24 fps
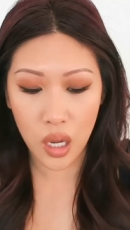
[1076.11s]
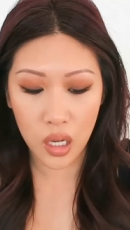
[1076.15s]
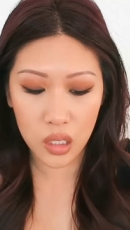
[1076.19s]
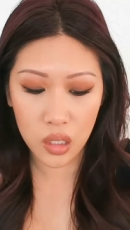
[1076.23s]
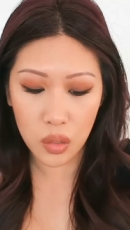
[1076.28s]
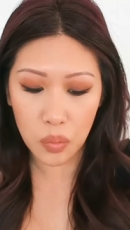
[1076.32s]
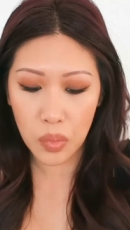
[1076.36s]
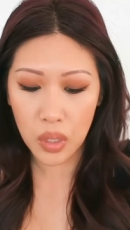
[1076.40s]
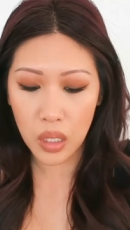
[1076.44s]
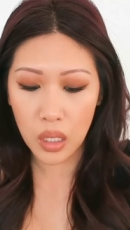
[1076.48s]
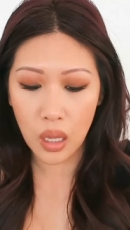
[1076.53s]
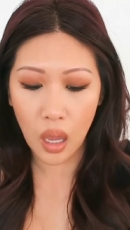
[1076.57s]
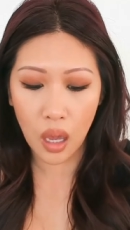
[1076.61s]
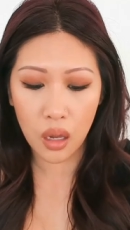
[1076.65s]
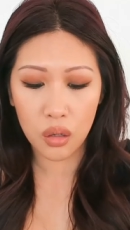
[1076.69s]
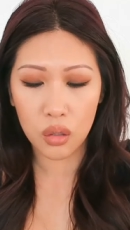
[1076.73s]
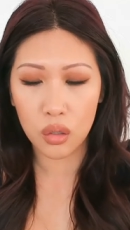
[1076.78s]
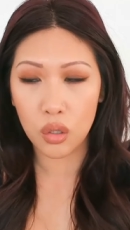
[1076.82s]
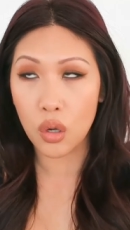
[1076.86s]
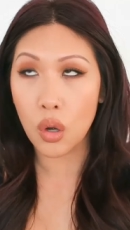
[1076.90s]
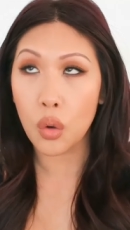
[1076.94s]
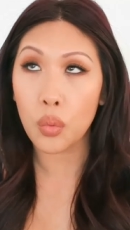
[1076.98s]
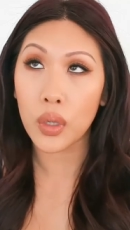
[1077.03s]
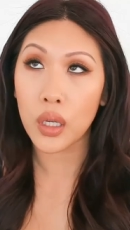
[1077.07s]
texted me, I
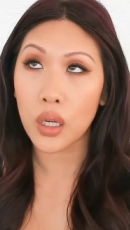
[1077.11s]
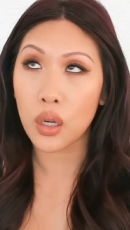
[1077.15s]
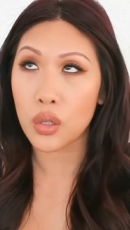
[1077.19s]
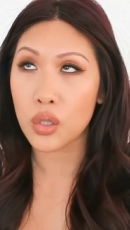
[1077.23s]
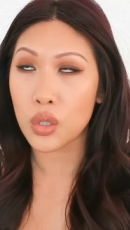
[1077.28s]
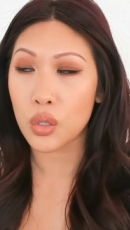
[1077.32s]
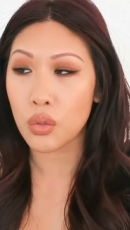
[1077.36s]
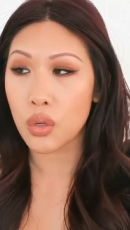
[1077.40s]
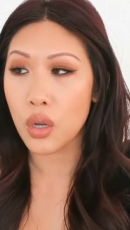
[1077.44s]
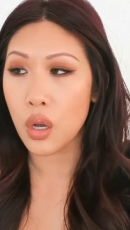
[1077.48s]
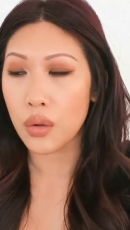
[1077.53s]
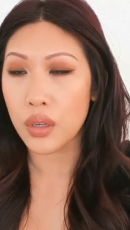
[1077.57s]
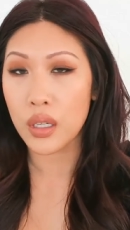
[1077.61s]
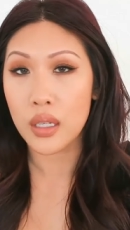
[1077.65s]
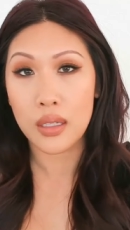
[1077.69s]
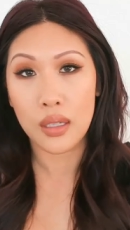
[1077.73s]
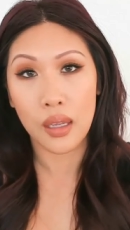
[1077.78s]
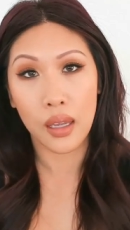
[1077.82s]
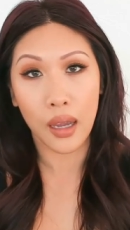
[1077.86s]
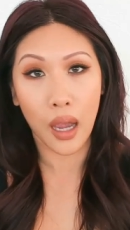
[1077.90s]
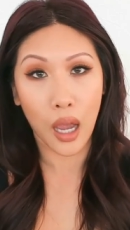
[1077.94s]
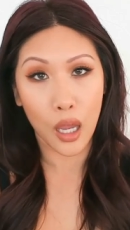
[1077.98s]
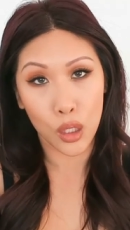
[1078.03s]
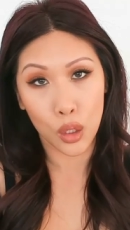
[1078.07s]
don't know, a week or two ago, and
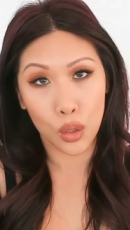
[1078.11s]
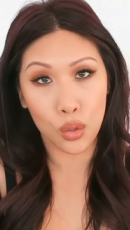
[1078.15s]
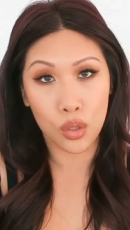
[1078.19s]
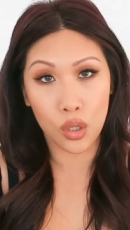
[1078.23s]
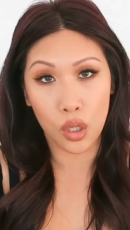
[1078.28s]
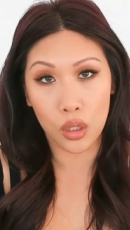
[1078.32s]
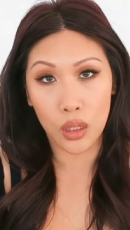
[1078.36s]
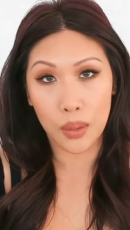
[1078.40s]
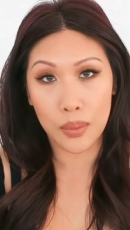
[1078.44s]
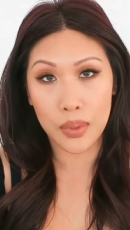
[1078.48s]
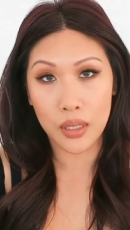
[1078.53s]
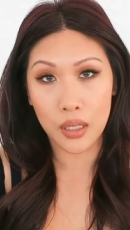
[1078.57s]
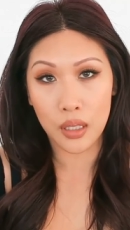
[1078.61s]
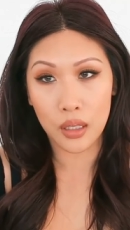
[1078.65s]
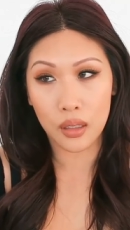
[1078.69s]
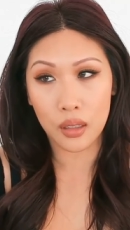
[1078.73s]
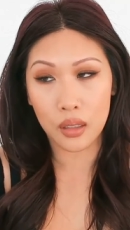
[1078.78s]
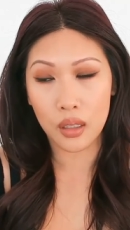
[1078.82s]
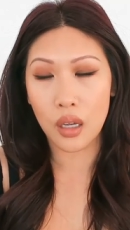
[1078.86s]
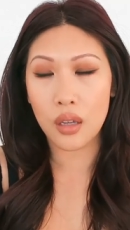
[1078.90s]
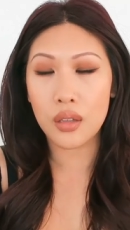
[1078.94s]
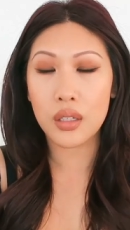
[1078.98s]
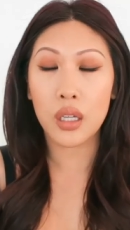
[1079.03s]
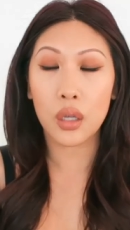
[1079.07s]
he's like, I use our
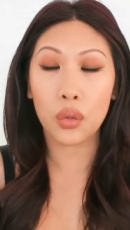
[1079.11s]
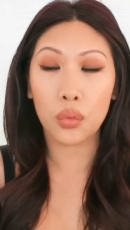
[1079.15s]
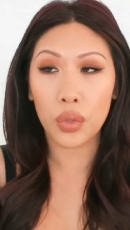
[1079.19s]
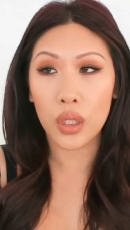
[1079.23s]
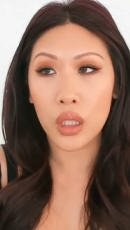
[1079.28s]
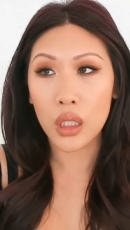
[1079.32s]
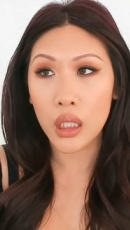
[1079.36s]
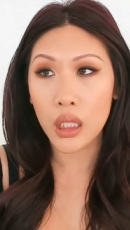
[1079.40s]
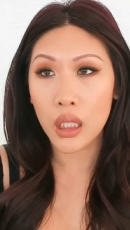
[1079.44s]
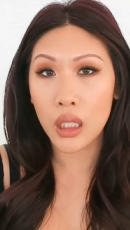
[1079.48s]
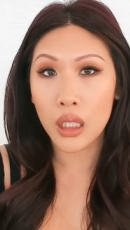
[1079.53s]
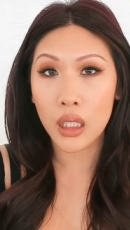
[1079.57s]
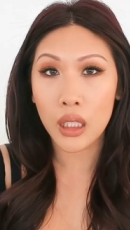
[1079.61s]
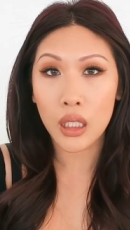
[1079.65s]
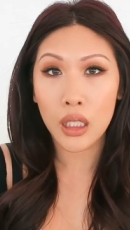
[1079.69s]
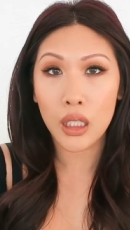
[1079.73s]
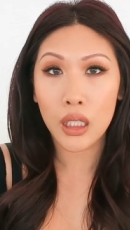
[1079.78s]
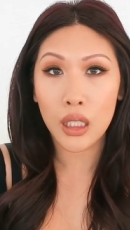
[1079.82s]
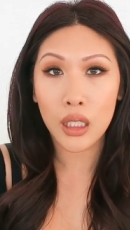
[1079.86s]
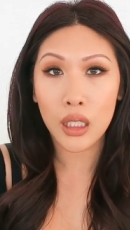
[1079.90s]
lipstick. And I was like, really?